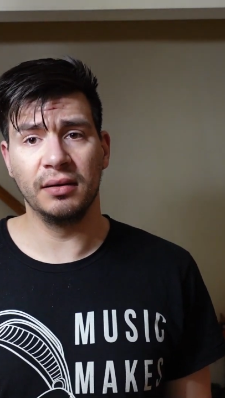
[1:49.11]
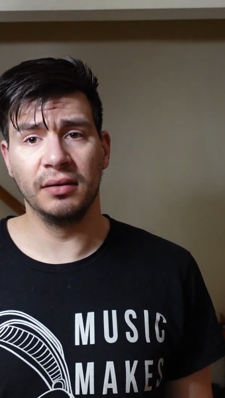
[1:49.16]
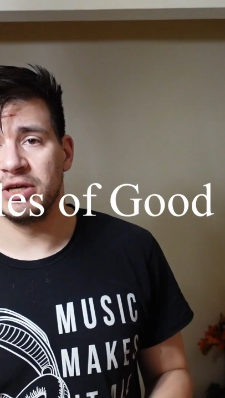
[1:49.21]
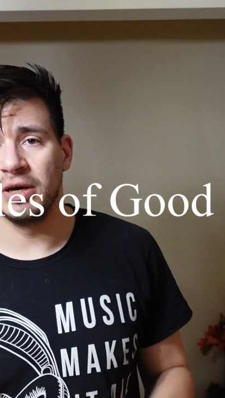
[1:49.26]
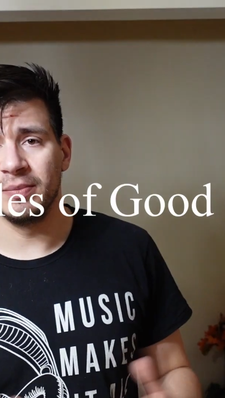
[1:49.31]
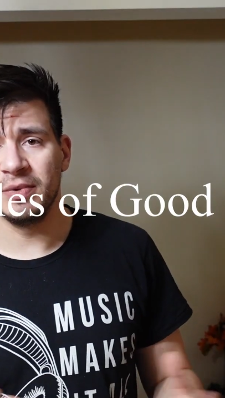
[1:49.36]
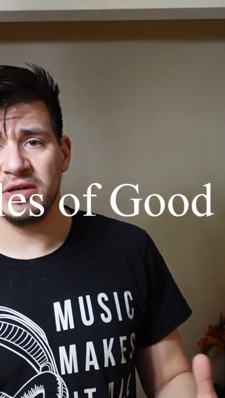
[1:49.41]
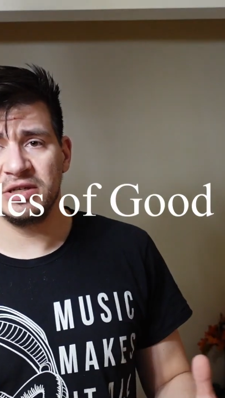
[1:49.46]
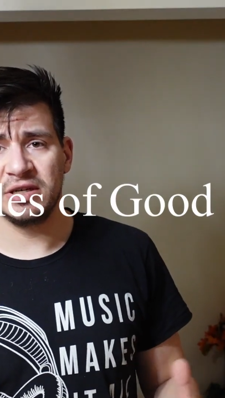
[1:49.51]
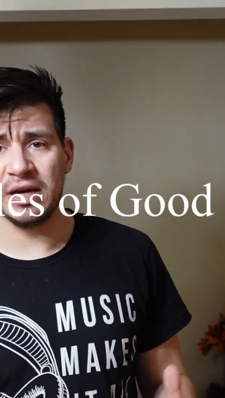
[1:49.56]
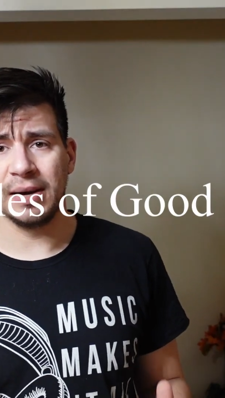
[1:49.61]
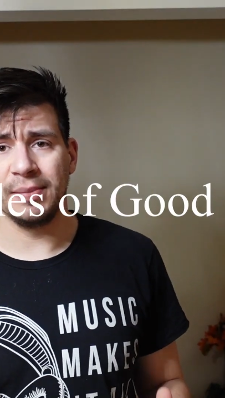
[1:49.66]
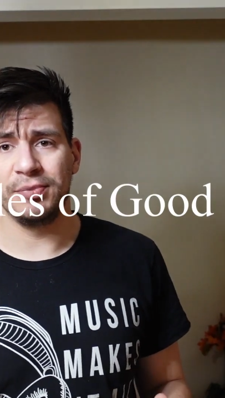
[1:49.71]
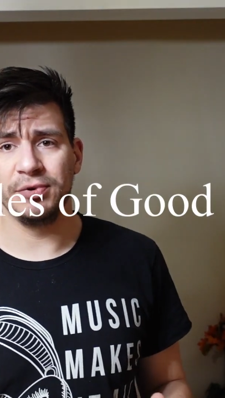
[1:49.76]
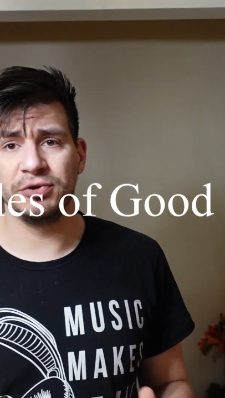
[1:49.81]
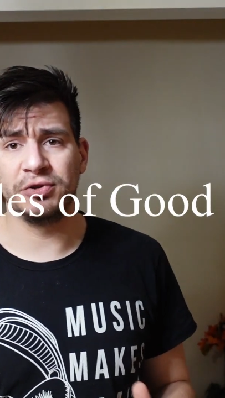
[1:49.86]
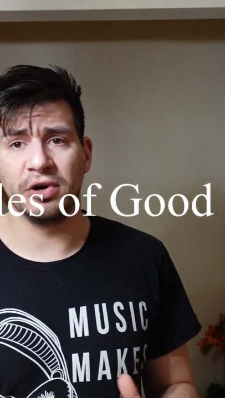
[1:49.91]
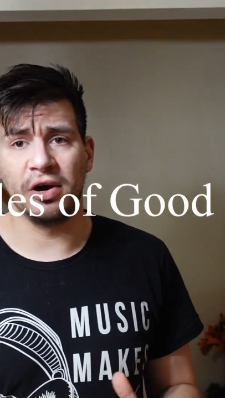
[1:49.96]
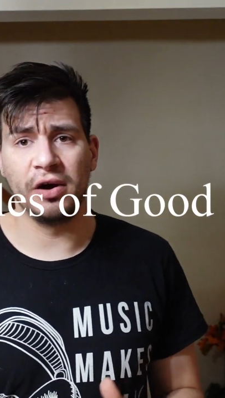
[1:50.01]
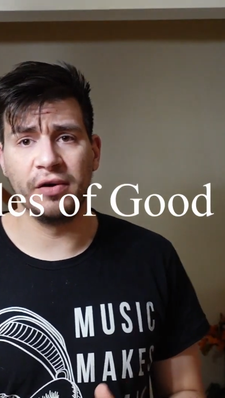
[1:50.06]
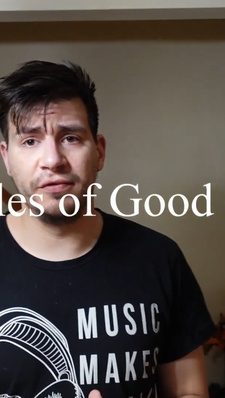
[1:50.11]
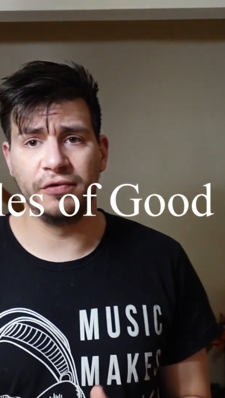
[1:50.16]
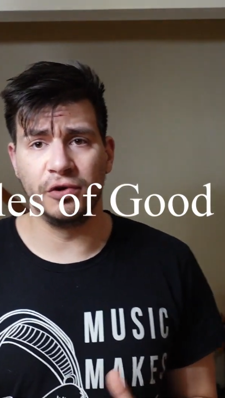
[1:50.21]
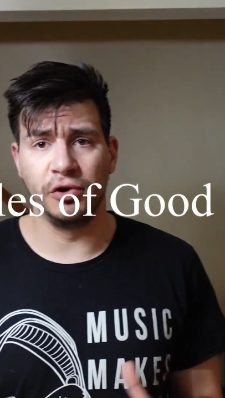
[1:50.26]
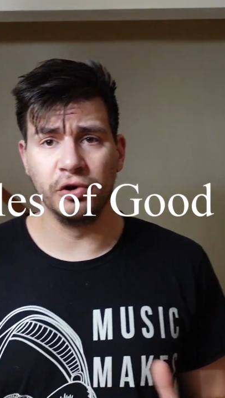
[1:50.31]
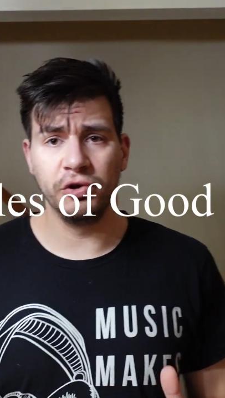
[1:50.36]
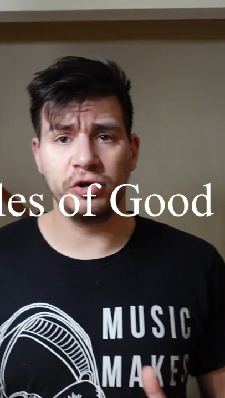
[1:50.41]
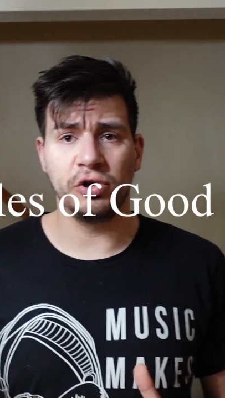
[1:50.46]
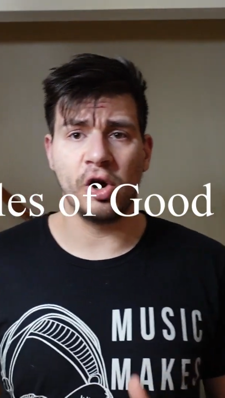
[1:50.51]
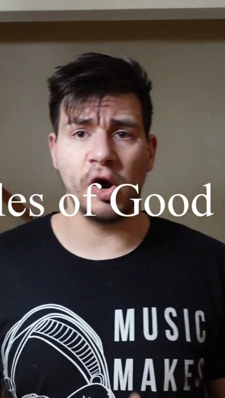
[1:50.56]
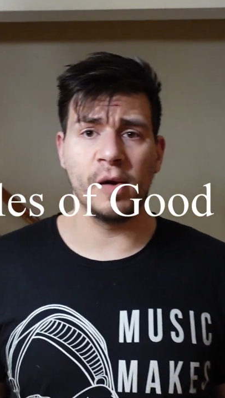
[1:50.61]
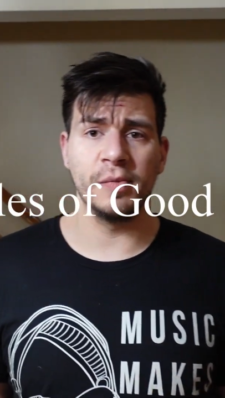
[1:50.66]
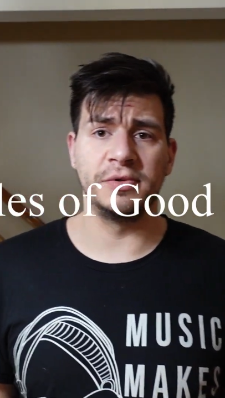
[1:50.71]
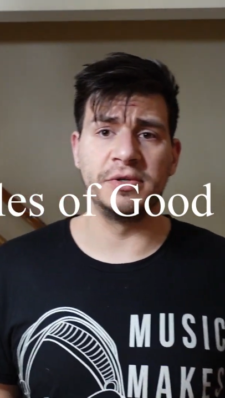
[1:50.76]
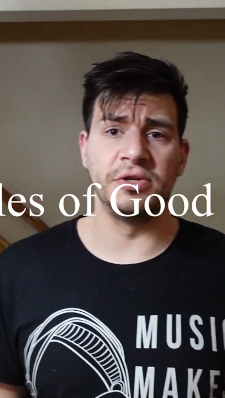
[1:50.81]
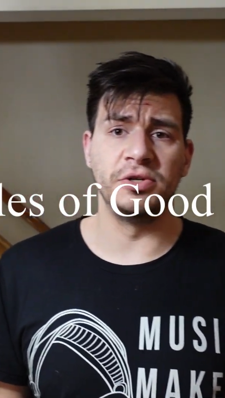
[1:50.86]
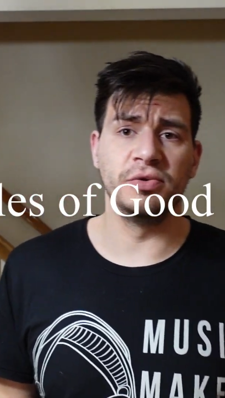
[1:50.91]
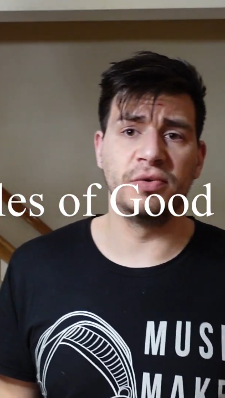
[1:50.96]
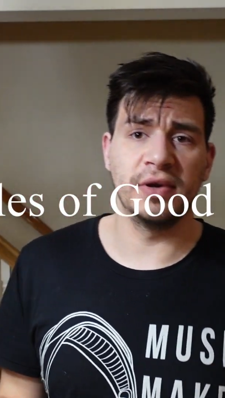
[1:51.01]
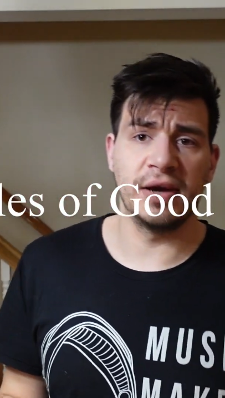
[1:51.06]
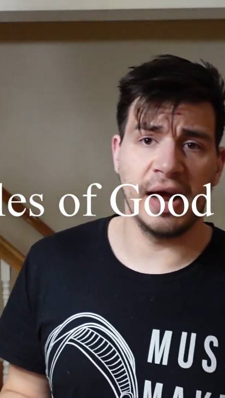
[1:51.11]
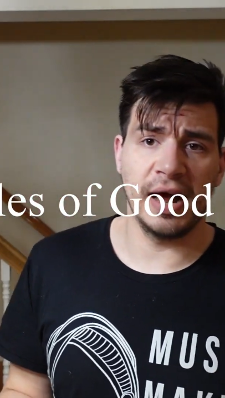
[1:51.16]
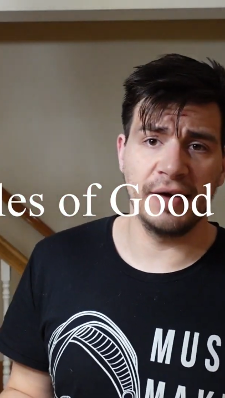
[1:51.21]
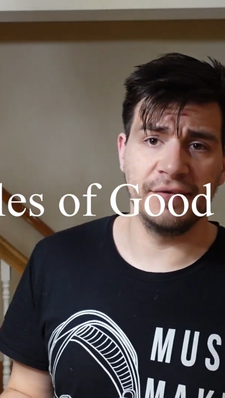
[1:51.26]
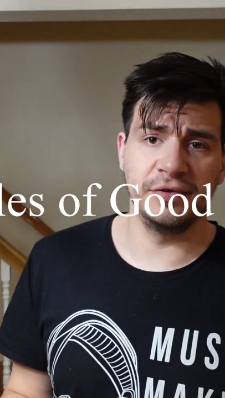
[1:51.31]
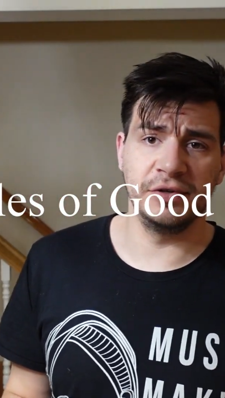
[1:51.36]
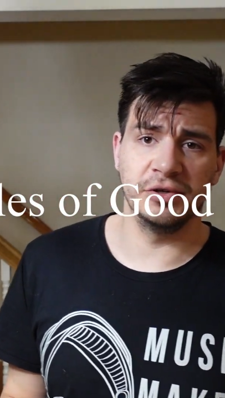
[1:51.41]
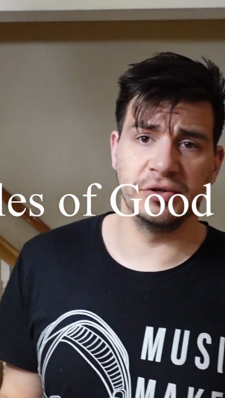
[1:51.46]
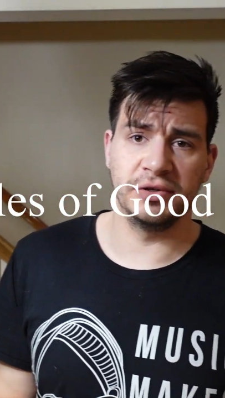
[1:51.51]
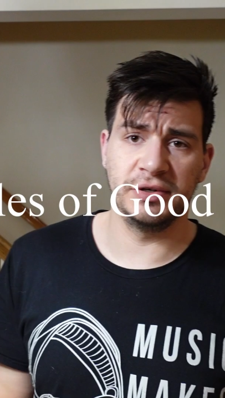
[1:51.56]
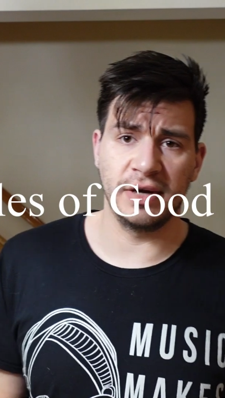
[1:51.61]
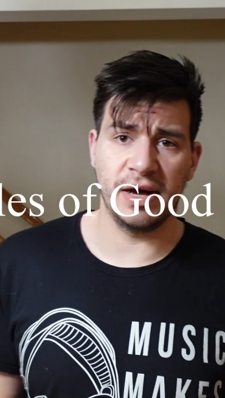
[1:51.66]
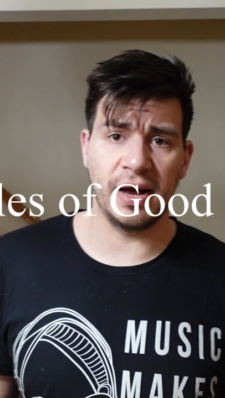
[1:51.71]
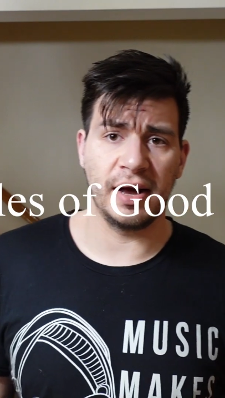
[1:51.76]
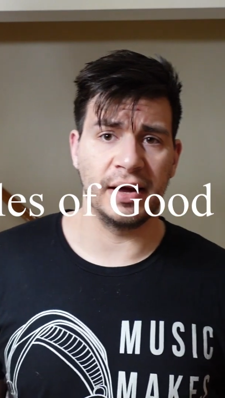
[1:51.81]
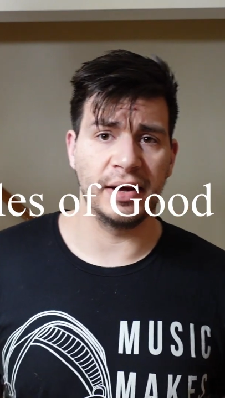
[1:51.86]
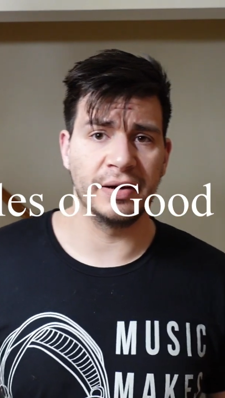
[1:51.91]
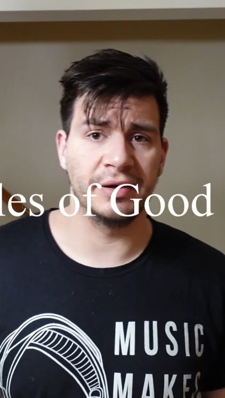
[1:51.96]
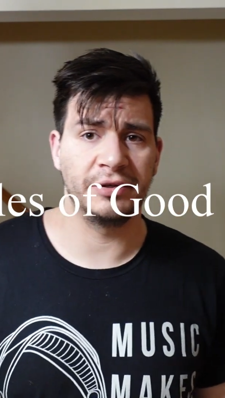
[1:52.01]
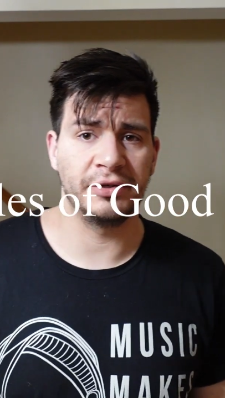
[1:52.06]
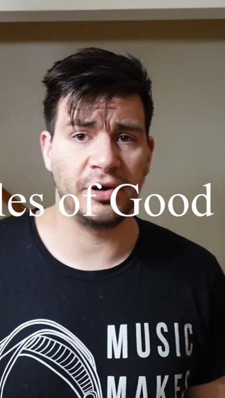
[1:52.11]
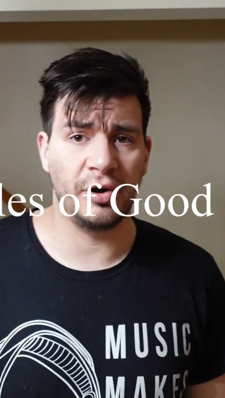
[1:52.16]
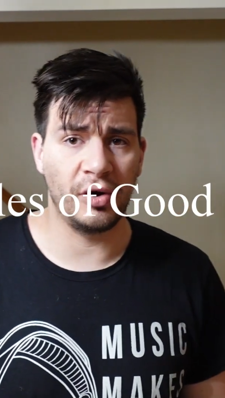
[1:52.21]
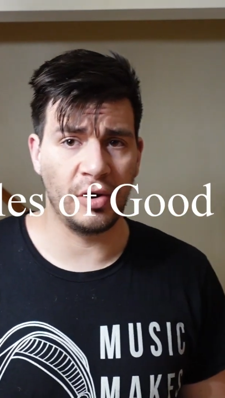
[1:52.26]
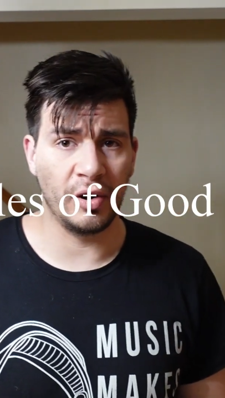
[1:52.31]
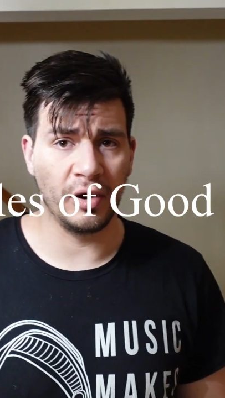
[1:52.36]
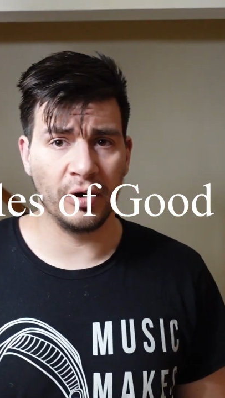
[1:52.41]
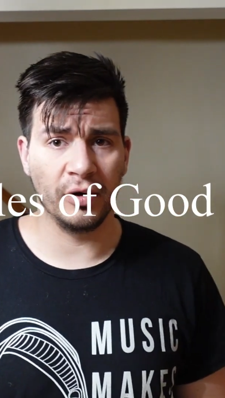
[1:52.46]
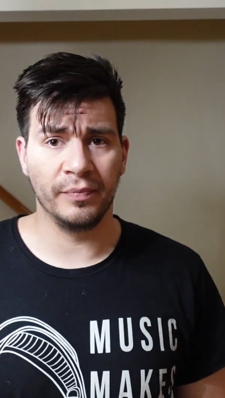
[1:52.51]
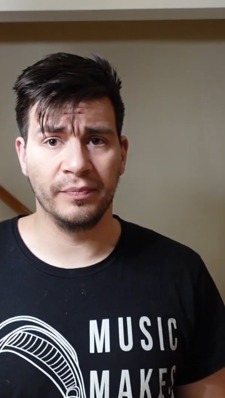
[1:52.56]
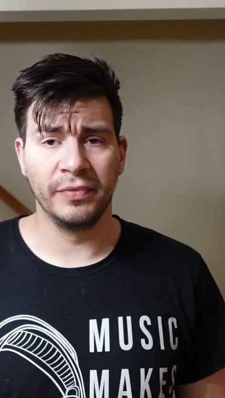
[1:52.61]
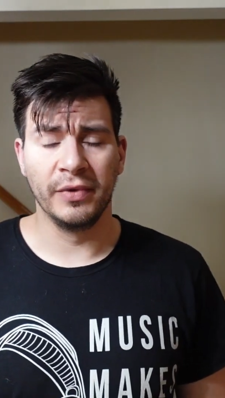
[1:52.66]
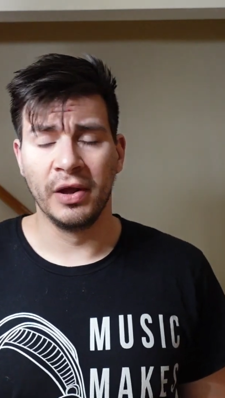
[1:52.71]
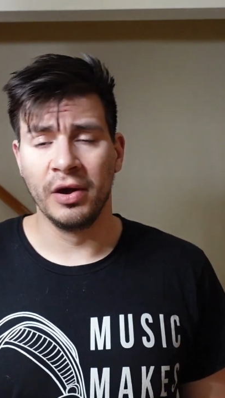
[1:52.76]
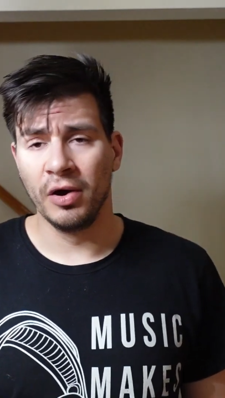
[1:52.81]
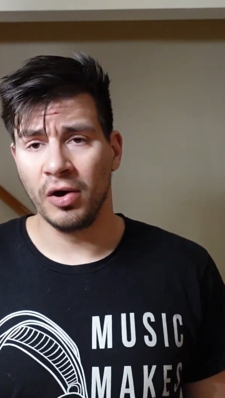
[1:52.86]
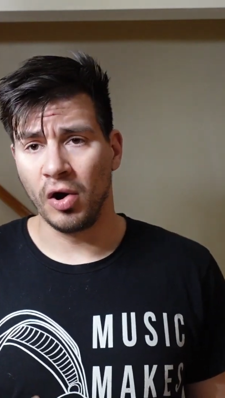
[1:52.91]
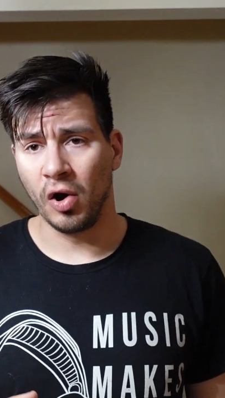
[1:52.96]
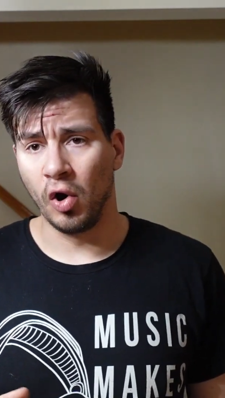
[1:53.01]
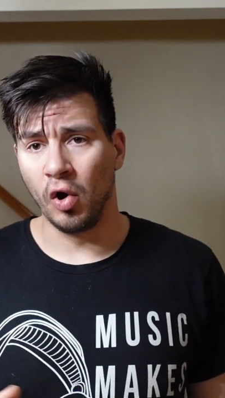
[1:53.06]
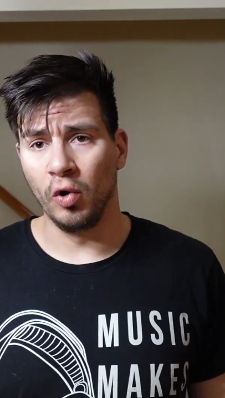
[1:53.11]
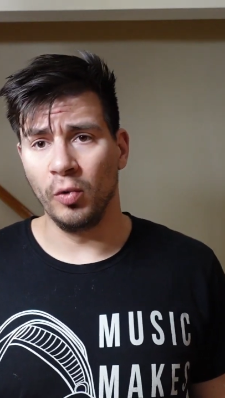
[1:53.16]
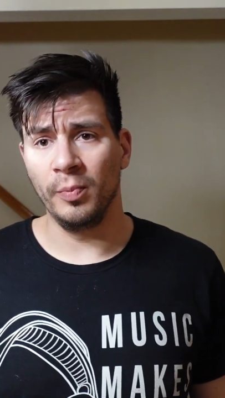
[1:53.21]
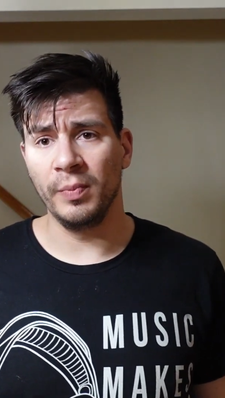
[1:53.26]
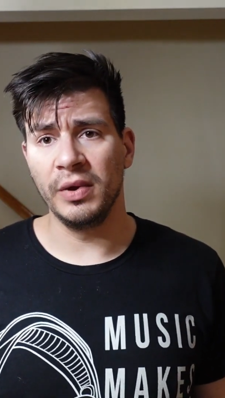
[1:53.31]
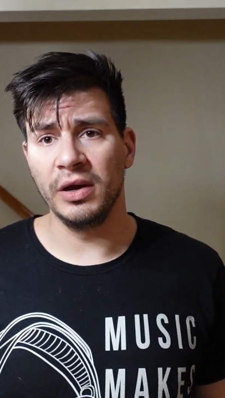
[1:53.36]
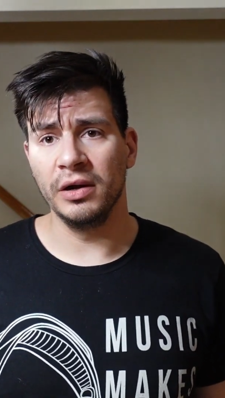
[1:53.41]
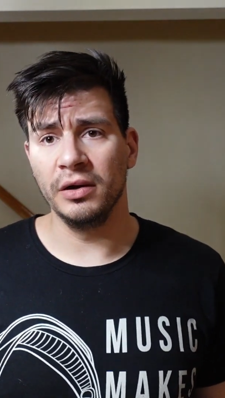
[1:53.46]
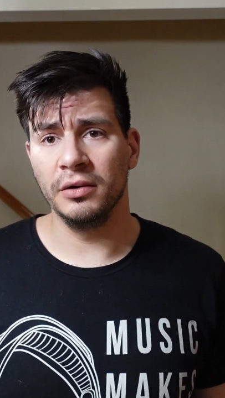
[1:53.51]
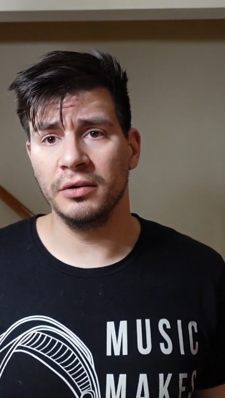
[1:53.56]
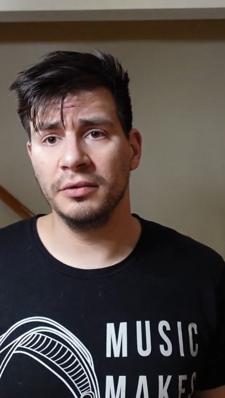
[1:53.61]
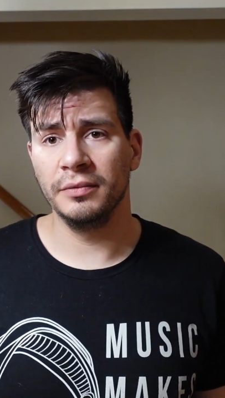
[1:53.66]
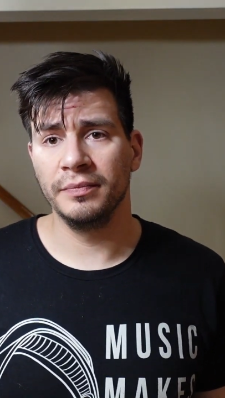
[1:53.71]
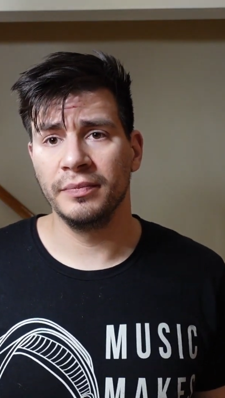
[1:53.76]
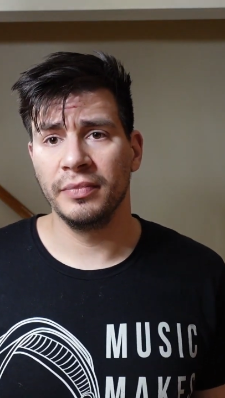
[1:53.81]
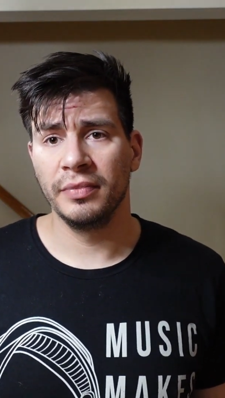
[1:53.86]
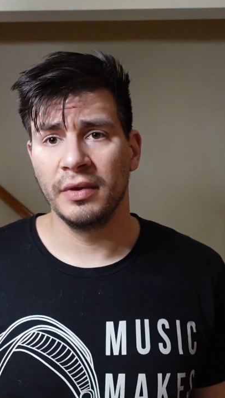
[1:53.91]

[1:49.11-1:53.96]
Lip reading: Some examples of good carbs that you can have in your diet are oatmeal,